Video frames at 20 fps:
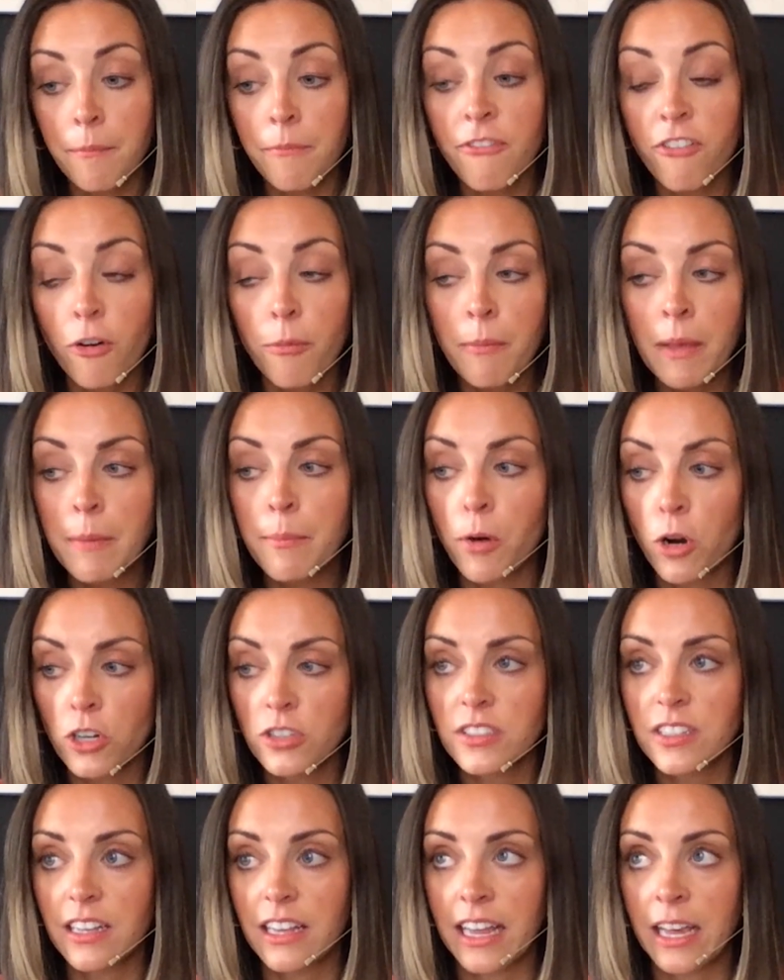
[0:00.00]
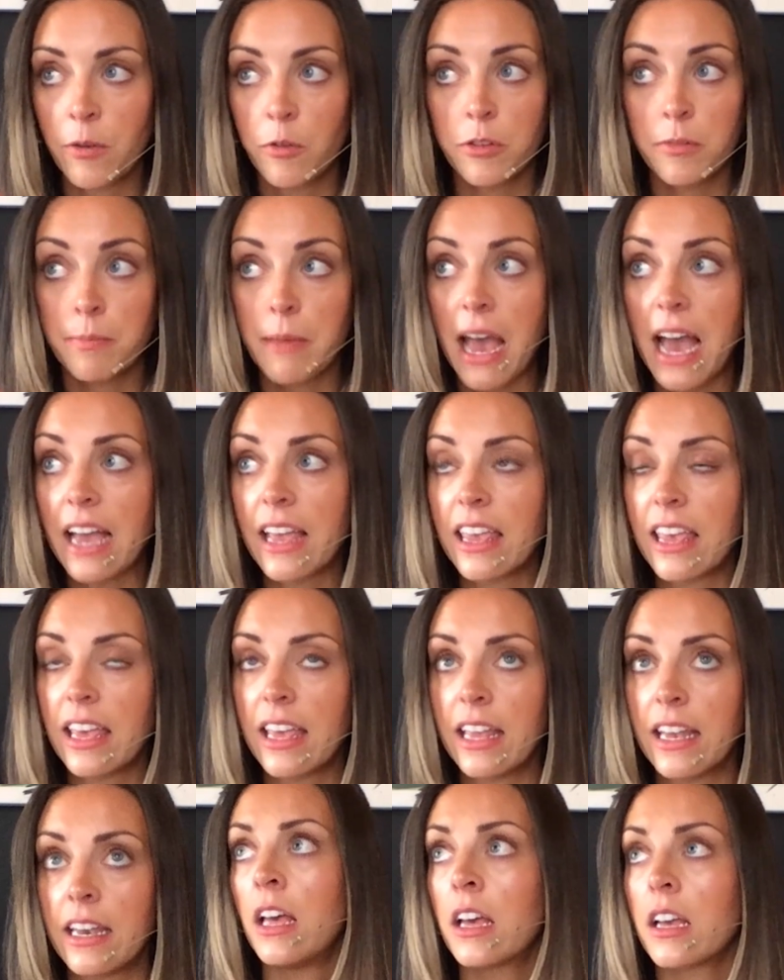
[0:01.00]
For me personally, it was back
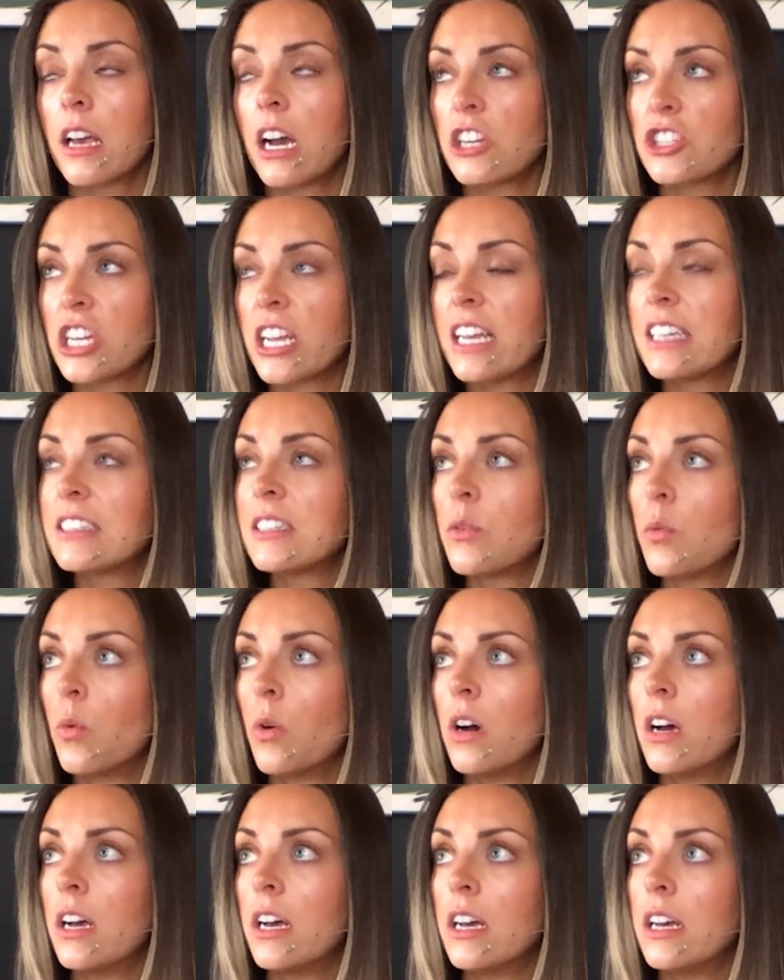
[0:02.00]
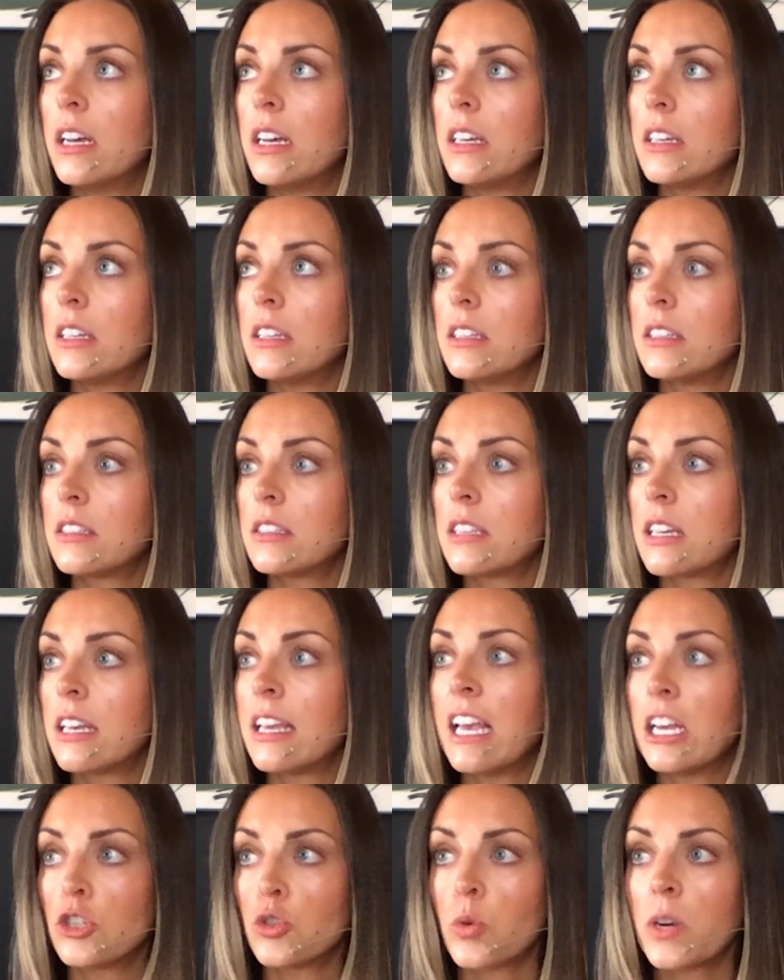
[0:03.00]
in,
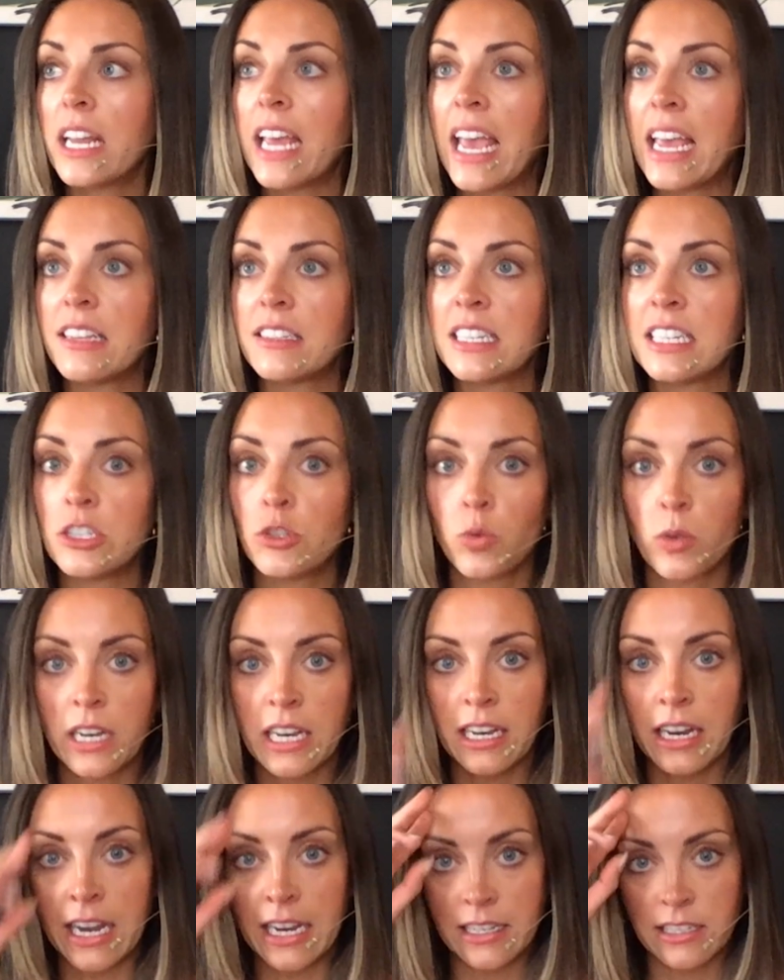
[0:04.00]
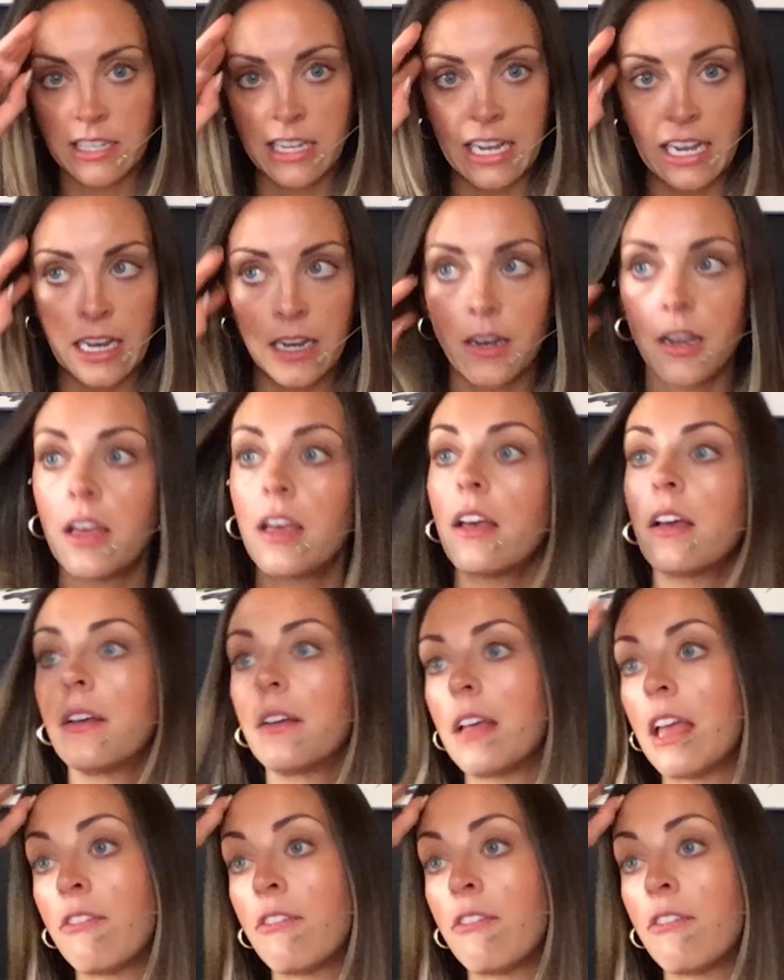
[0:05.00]
2018, 2019.